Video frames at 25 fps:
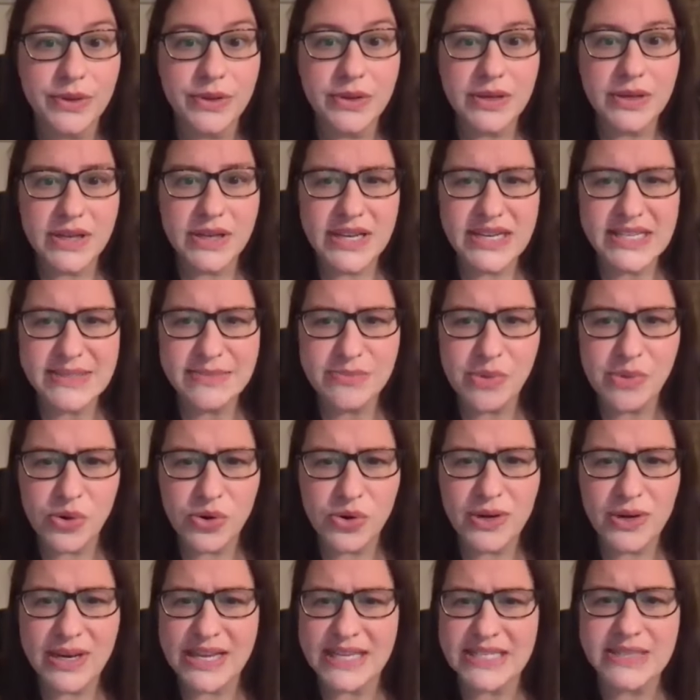He's more
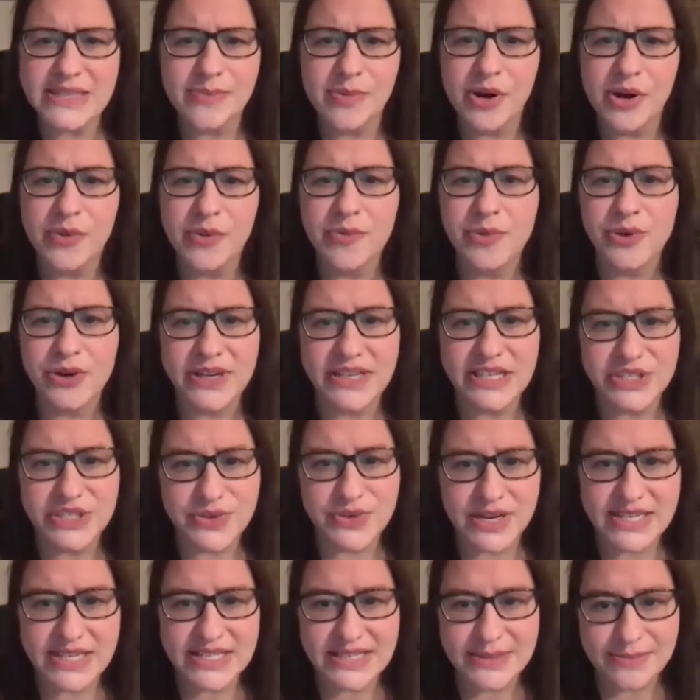or less appropriately
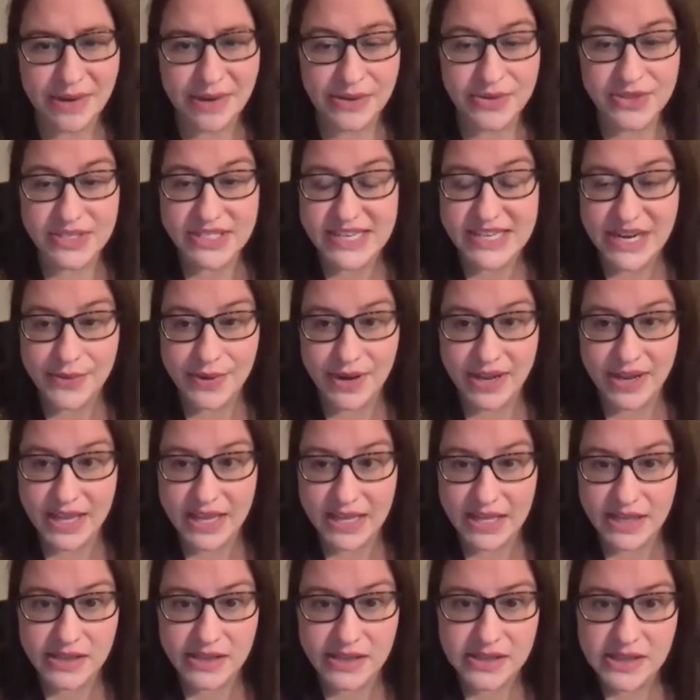dressed in mountaineering
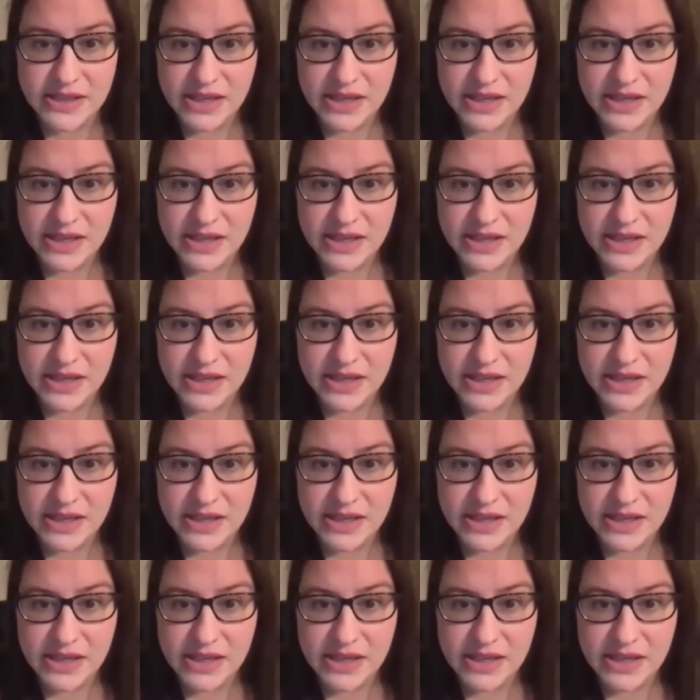gear,